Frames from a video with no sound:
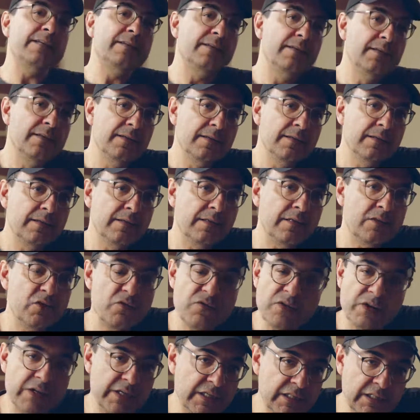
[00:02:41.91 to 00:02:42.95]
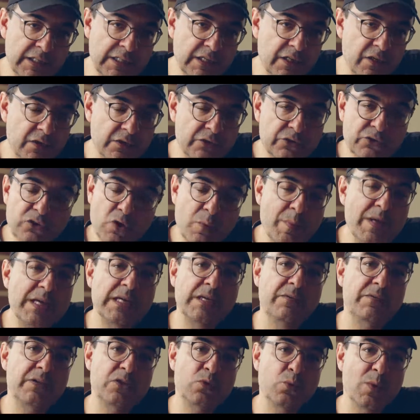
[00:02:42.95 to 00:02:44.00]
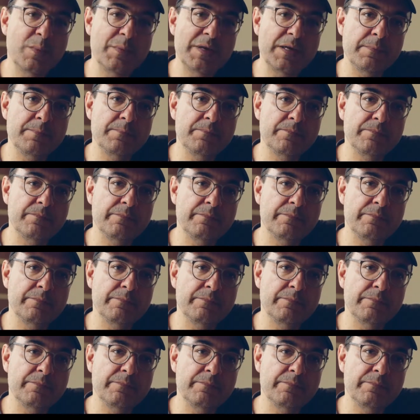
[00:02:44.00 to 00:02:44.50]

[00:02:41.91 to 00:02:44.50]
it is very clear in so many of these women.